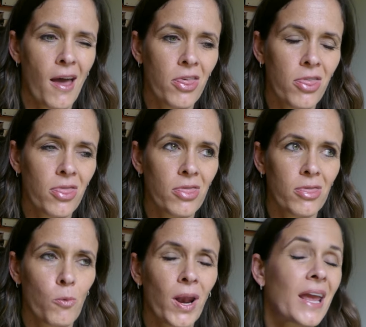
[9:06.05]
I
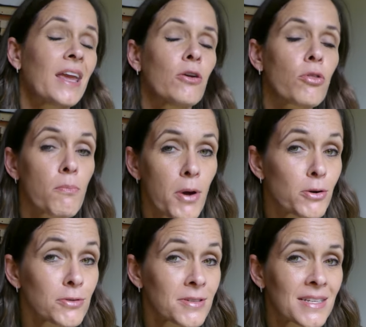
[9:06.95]
what I hear the
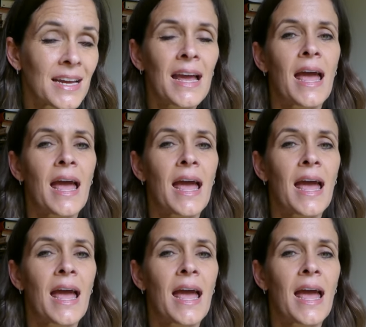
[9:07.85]
most